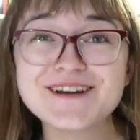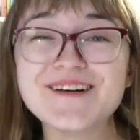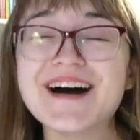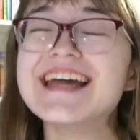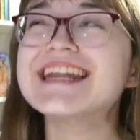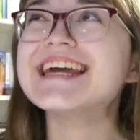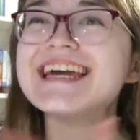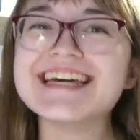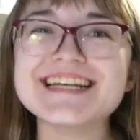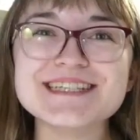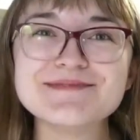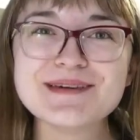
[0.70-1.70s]
everyone, it
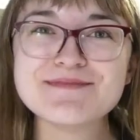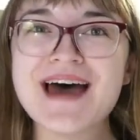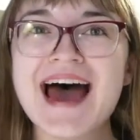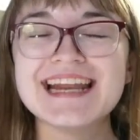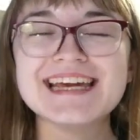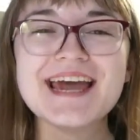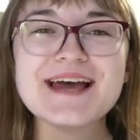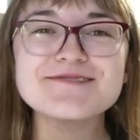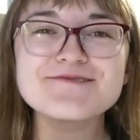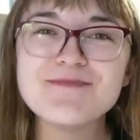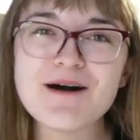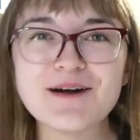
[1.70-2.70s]
is me, Maddie,
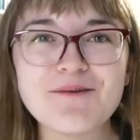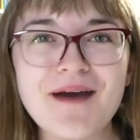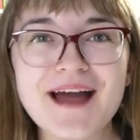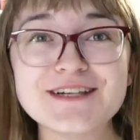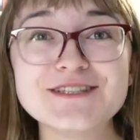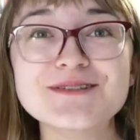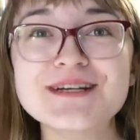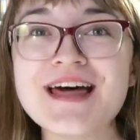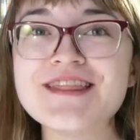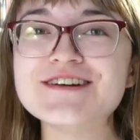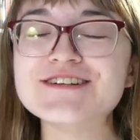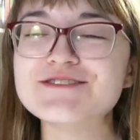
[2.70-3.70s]
and welcome back to
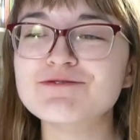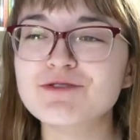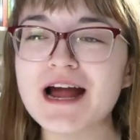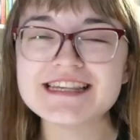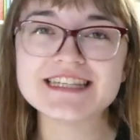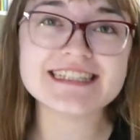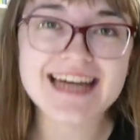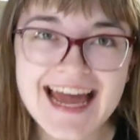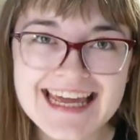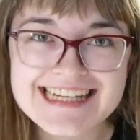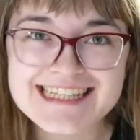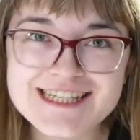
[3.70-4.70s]
another Rise of the
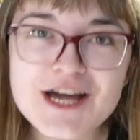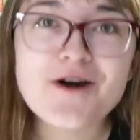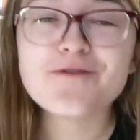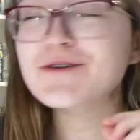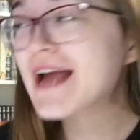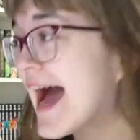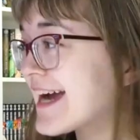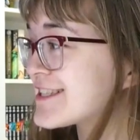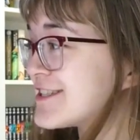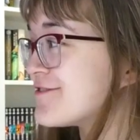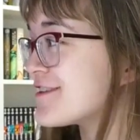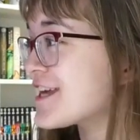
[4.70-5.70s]
Titans
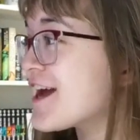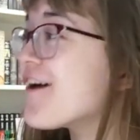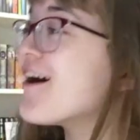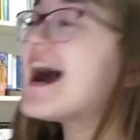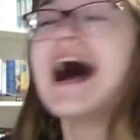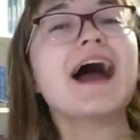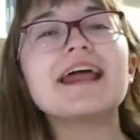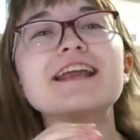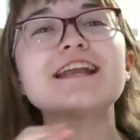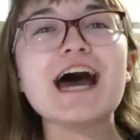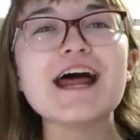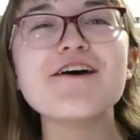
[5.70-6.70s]
reaction video. I
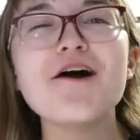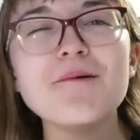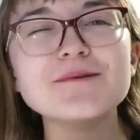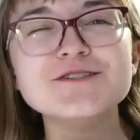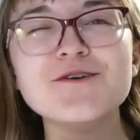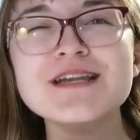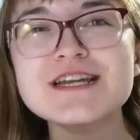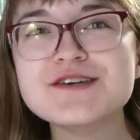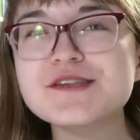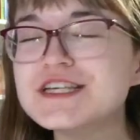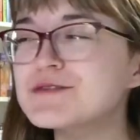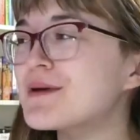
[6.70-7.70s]
did not know I was going to do
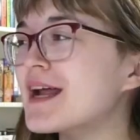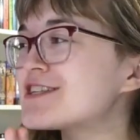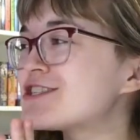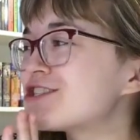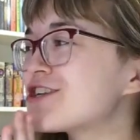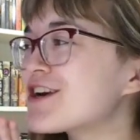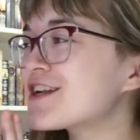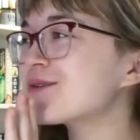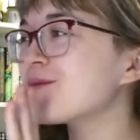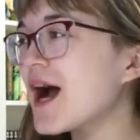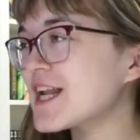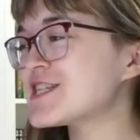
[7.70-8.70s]
this, but I started
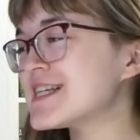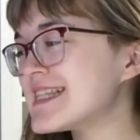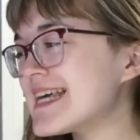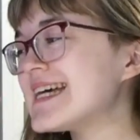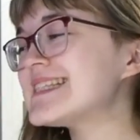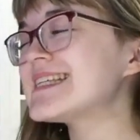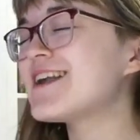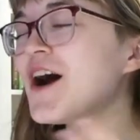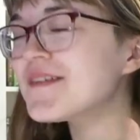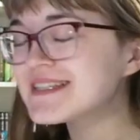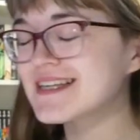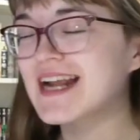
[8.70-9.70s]
watching this, and
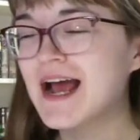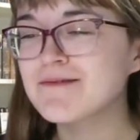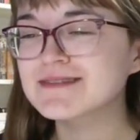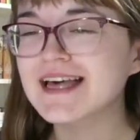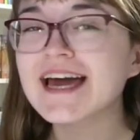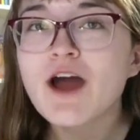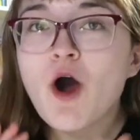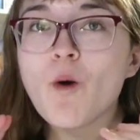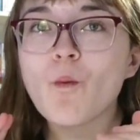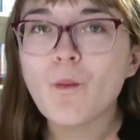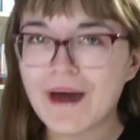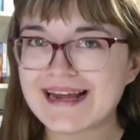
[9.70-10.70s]
all of a sudden I was like,
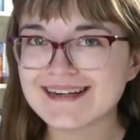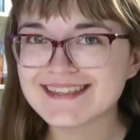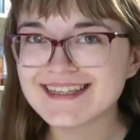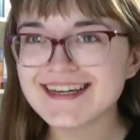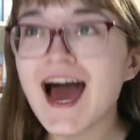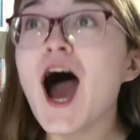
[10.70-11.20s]
wait,